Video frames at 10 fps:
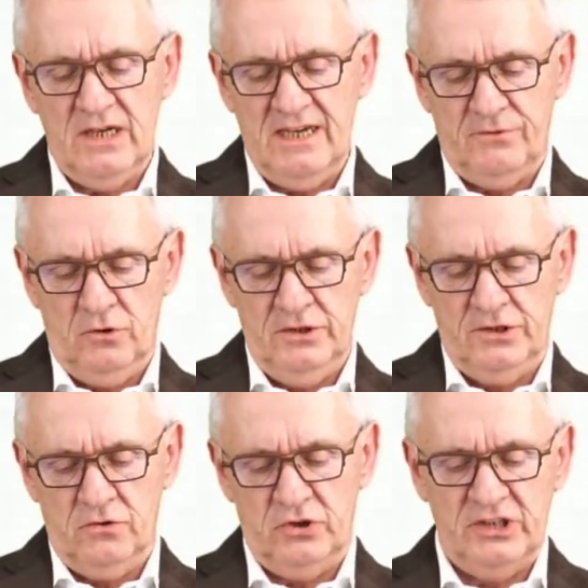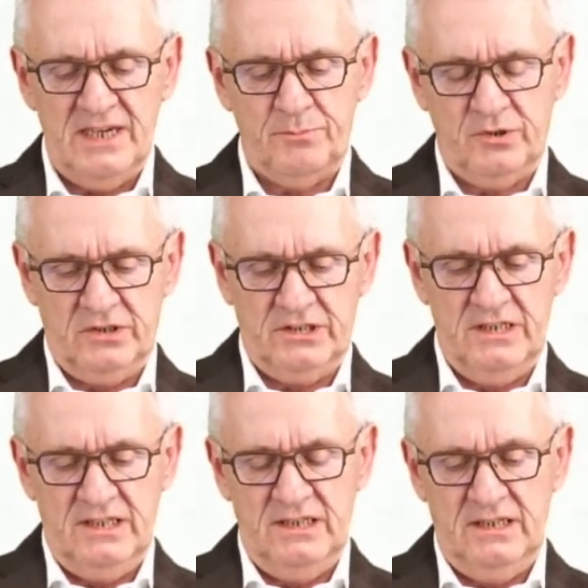you have all those chapters
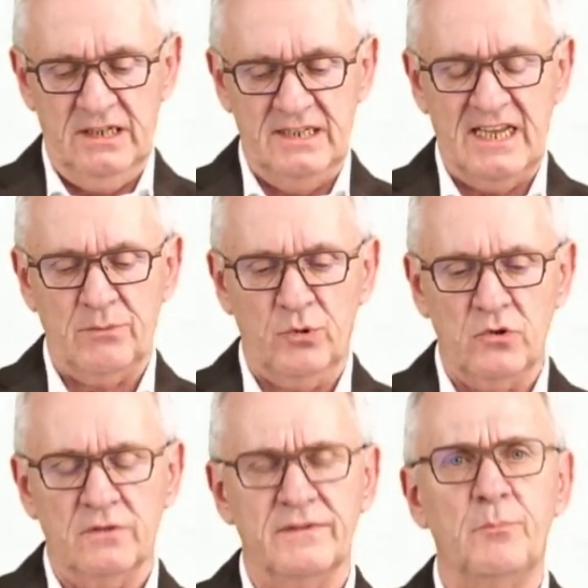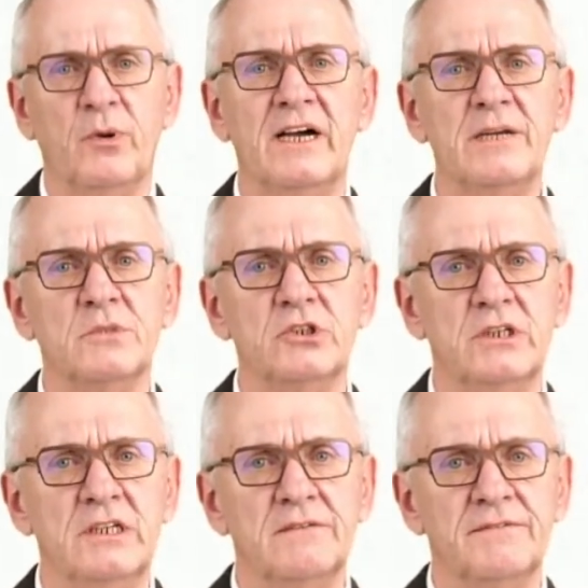in that book of applied
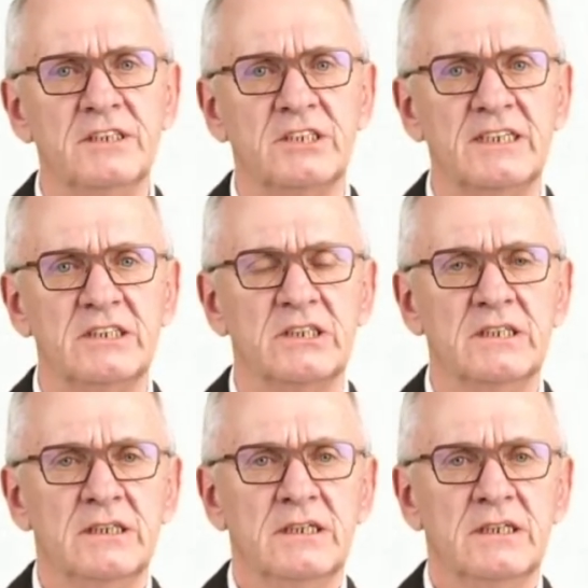machining physics.